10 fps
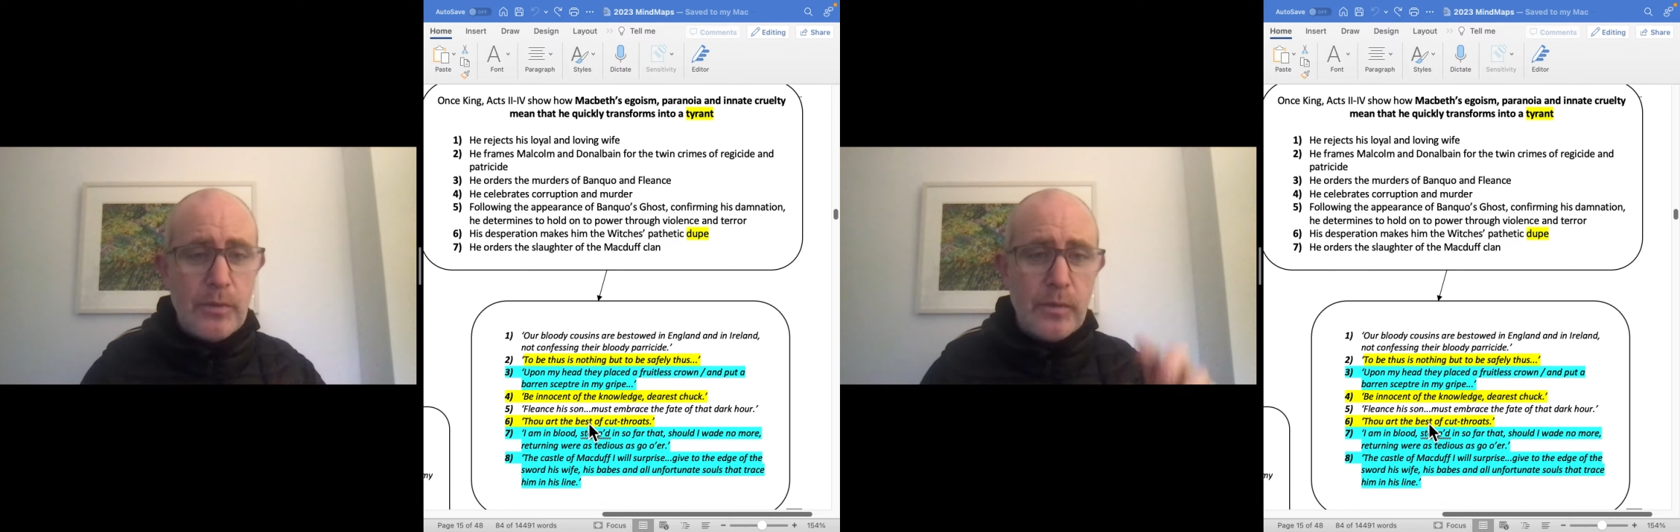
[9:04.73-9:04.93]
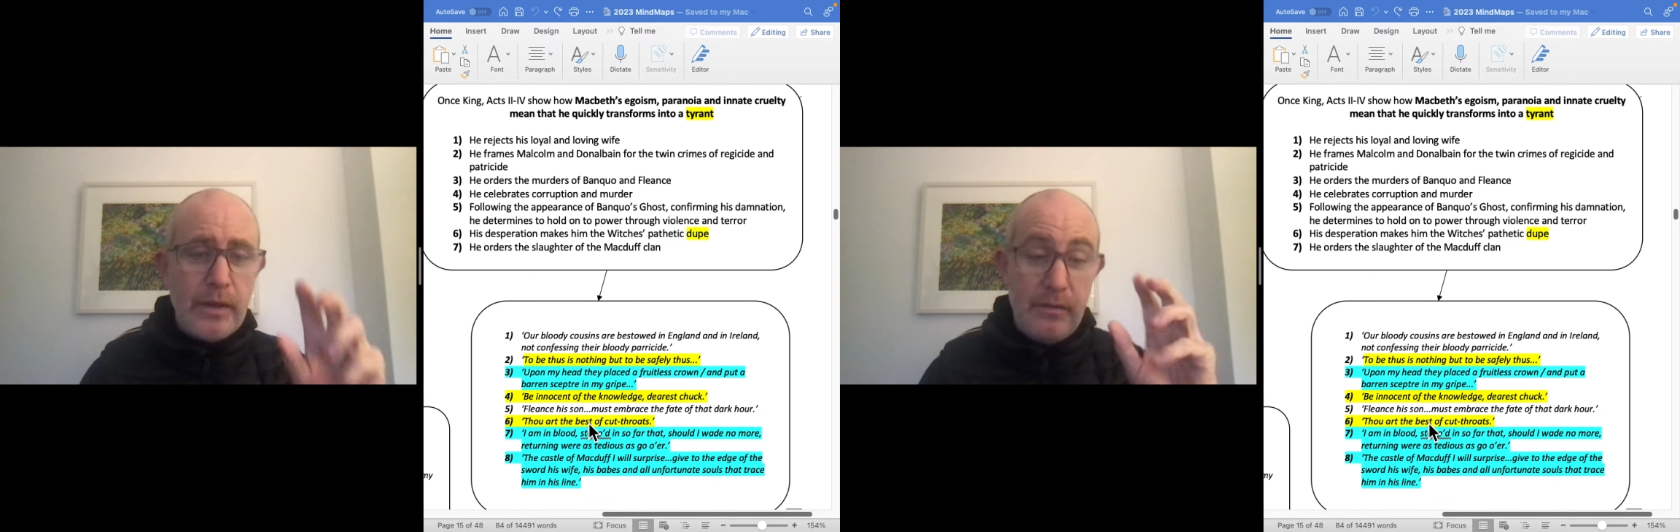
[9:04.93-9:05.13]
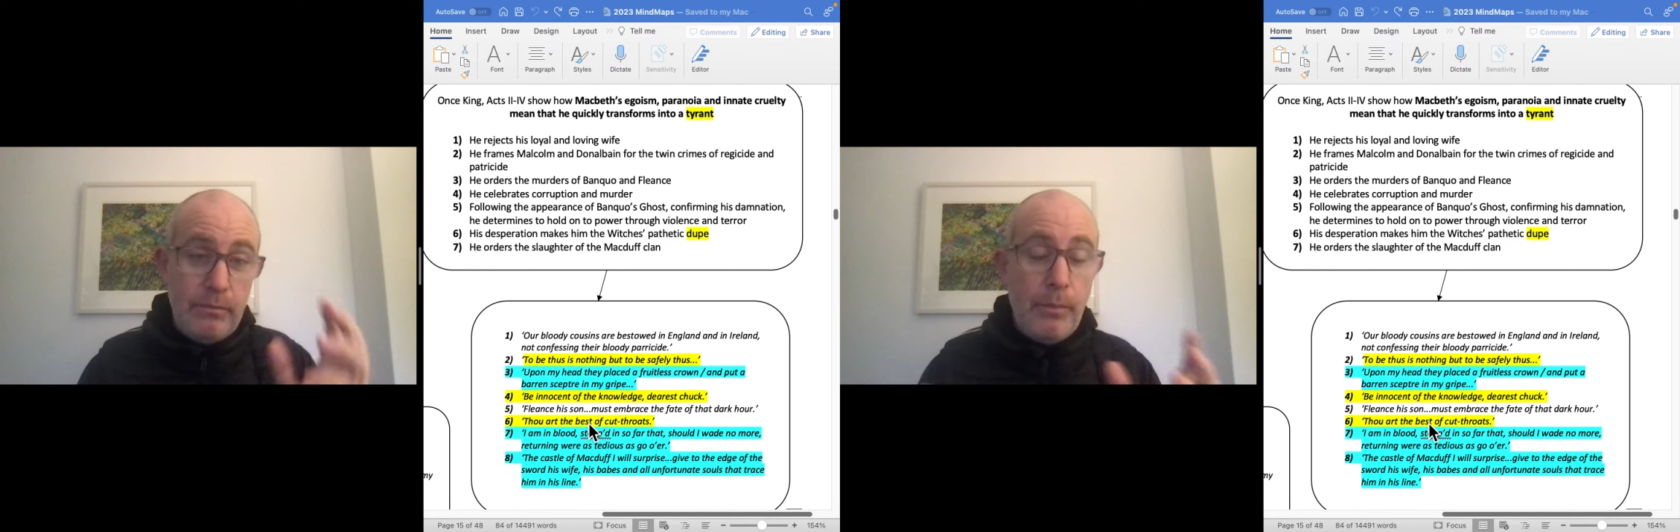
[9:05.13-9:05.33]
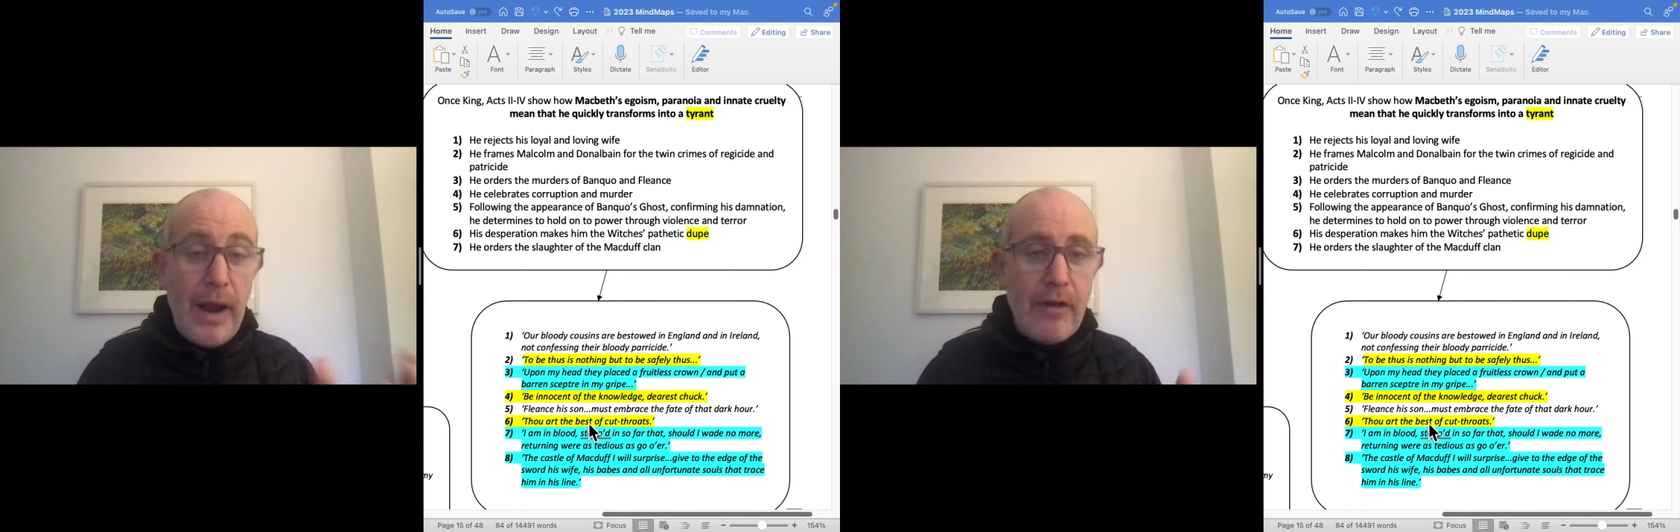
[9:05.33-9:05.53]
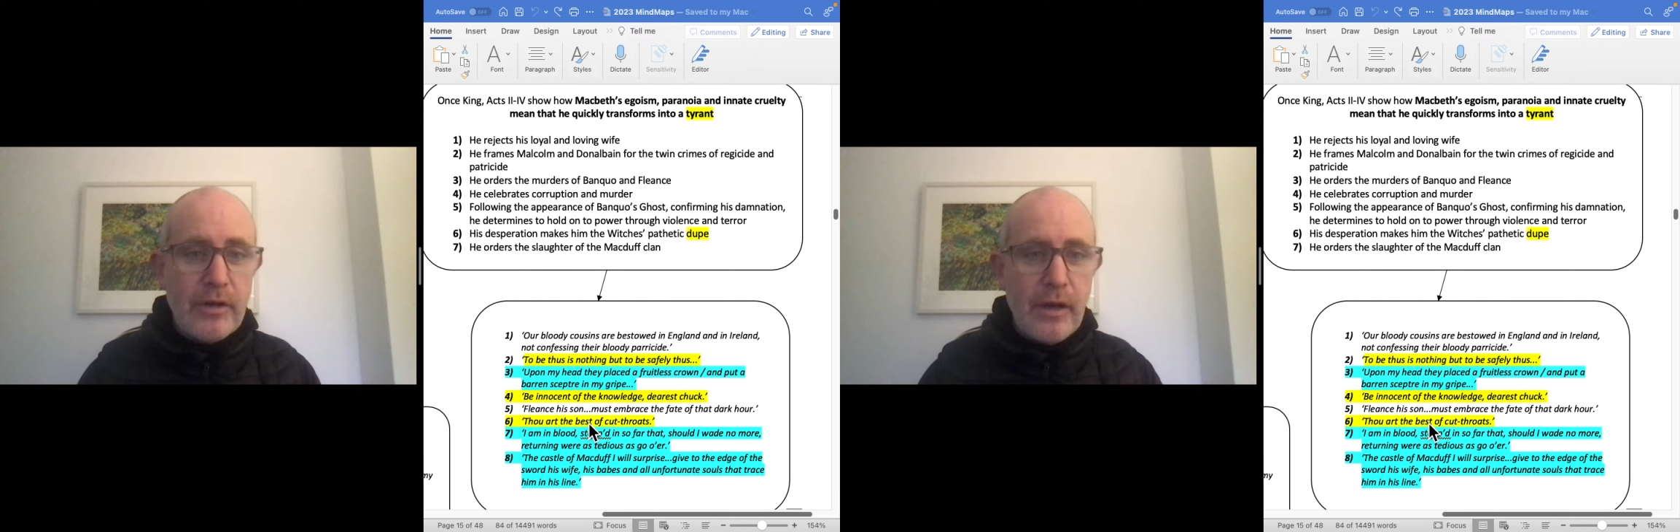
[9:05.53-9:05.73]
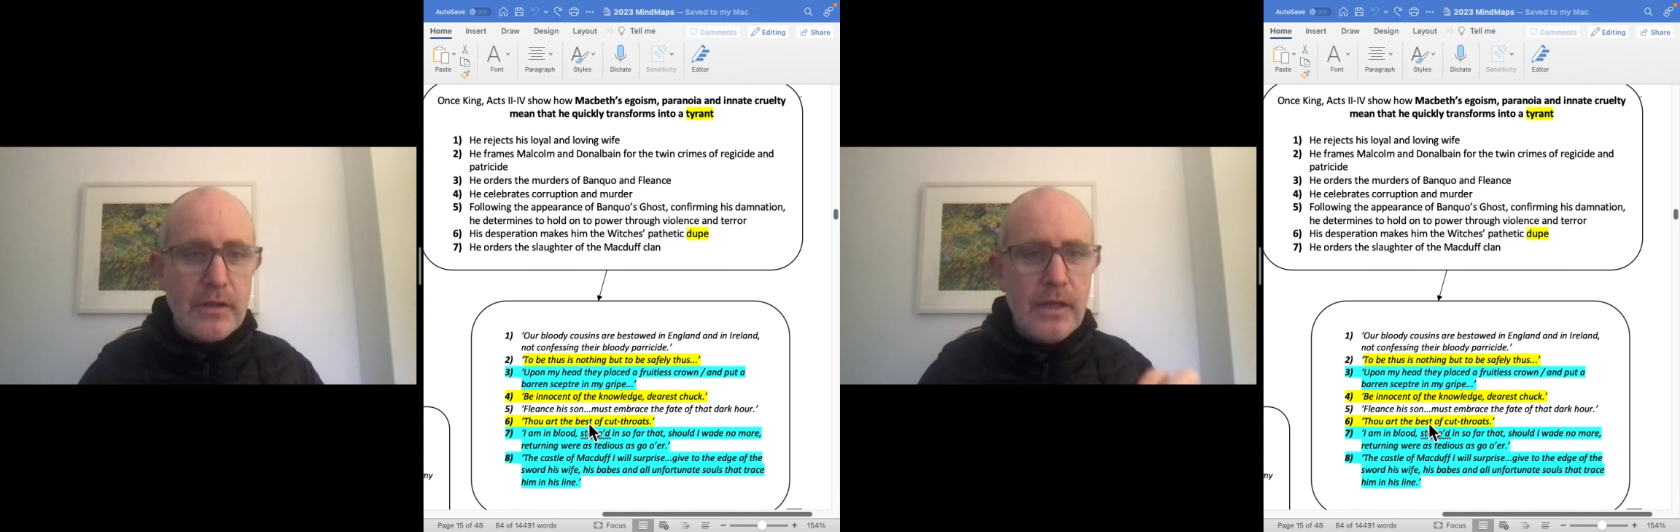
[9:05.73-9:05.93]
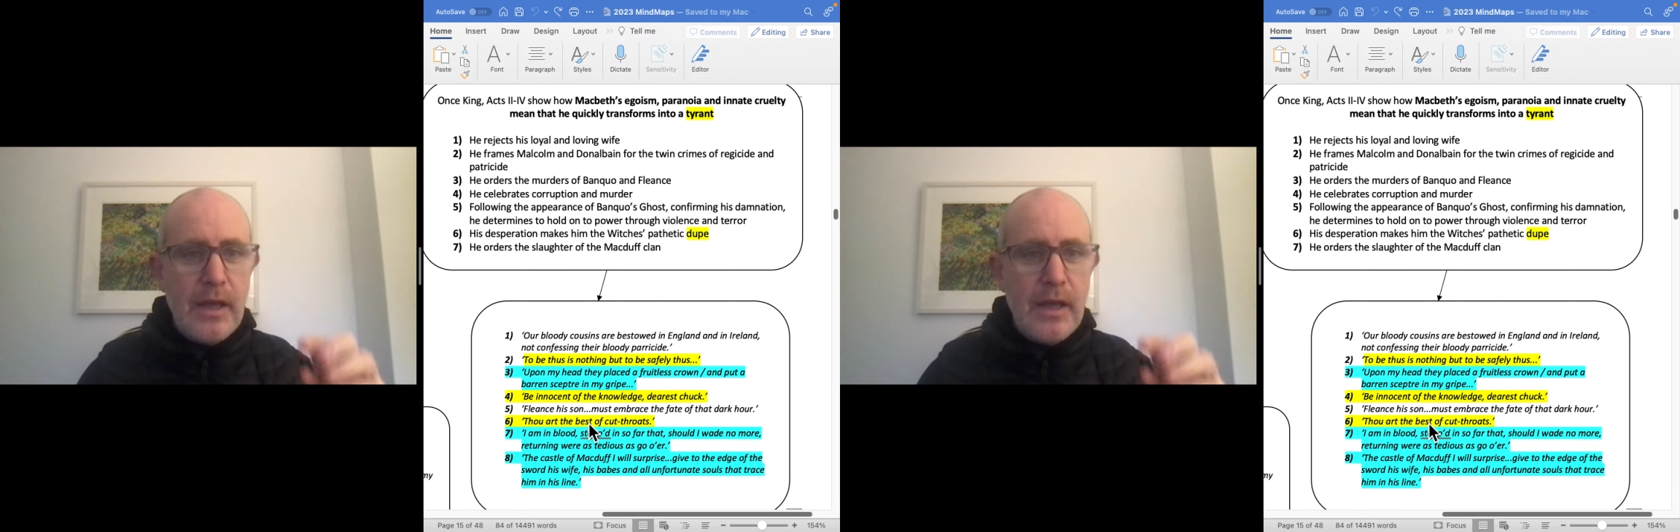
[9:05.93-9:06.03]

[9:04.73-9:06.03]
between a paradox.